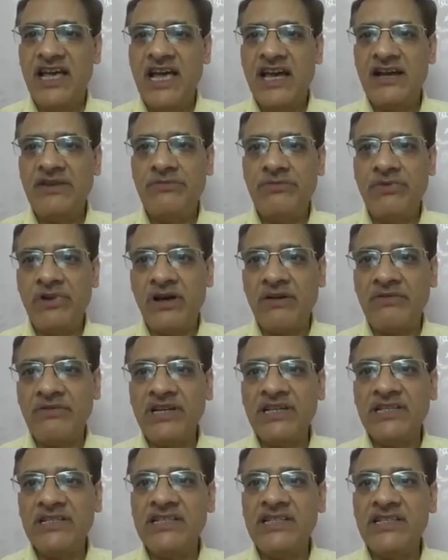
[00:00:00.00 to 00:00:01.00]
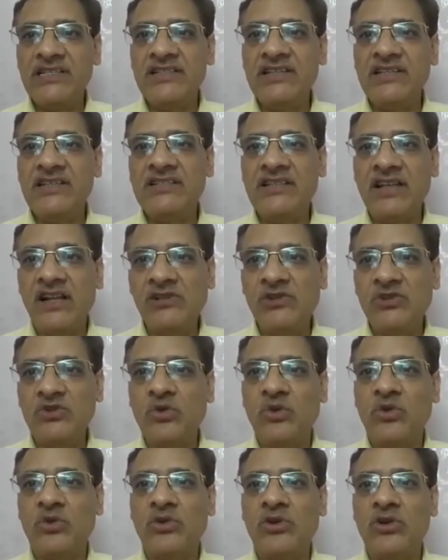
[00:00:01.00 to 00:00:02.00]
and flowering season is
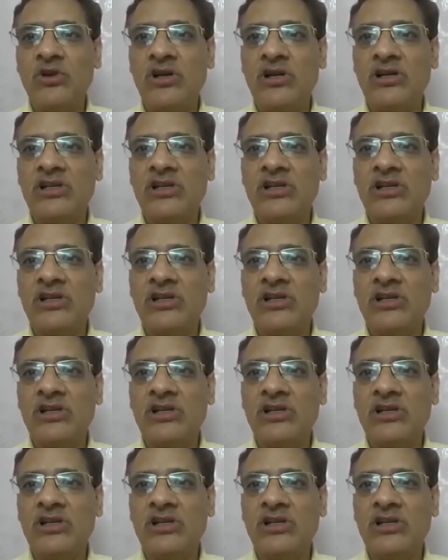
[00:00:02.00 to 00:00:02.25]
also